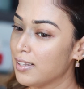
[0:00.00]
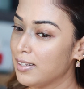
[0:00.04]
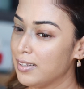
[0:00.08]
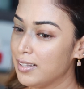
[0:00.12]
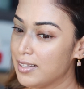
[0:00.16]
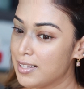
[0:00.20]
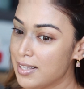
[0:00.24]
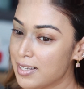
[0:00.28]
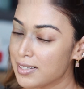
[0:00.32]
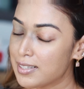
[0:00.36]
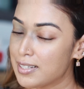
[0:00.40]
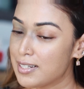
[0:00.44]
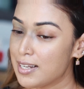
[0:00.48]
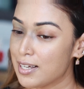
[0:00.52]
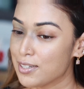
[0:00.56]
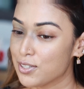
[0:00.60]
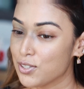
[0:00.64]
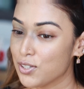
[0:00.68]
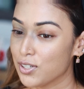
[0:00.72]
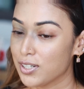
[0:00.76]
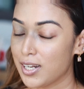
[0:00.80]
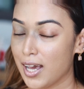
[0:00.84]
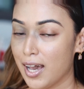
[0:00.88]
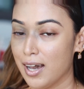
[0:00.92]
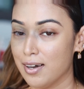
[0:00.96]
this does
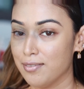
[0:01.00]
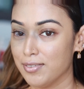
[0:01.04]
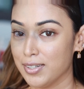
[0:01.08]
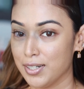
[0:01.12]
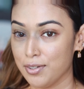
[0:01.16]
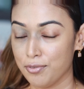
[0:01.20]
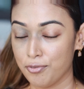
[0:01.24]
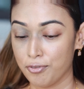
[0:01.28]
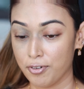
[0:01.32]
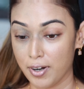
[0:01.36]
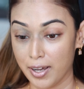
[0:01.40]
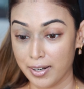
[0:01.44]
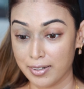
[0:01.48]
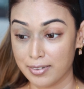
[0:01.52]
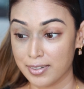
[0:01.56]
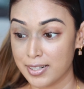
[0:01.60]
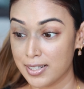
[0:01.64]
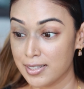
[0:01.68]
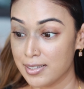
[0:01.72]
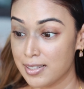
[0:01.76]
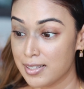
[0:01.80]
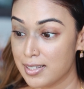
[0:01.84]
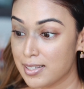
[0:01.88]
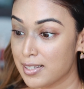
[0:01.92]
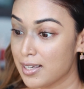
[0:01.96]
not have any
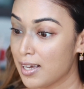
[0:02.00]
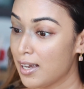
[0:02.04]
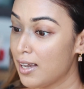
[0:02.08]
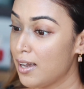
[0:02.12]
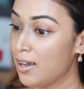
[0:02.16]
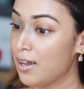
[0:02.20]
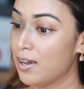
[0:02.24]
fragrance,